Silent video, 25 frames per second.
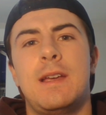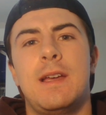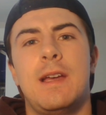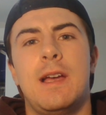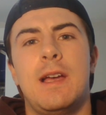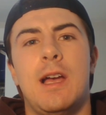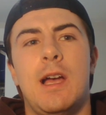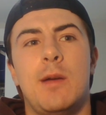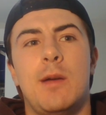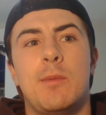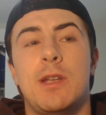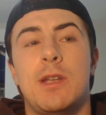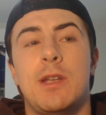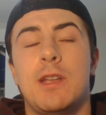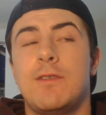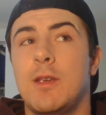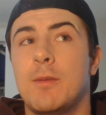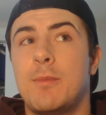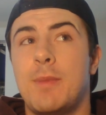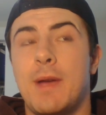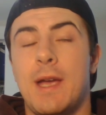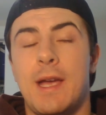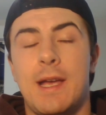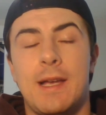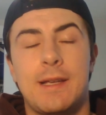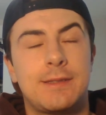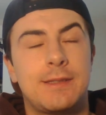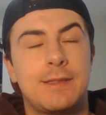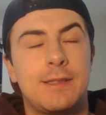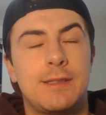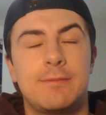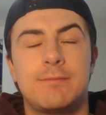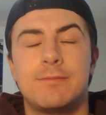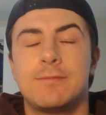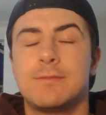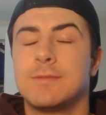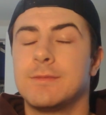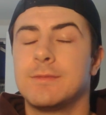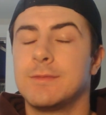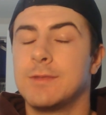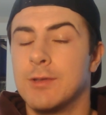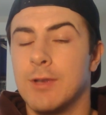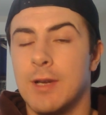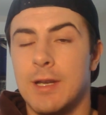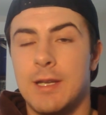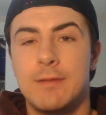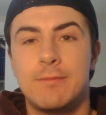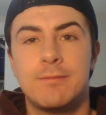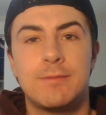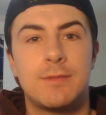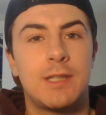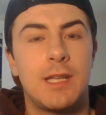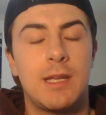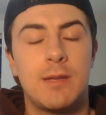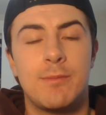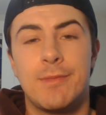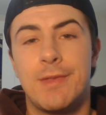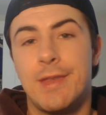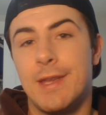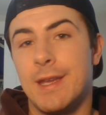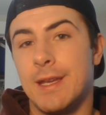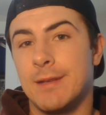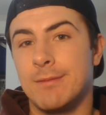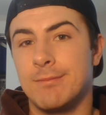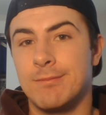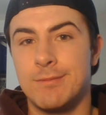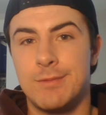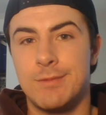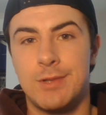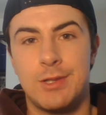and if you pass it, great. Same thing.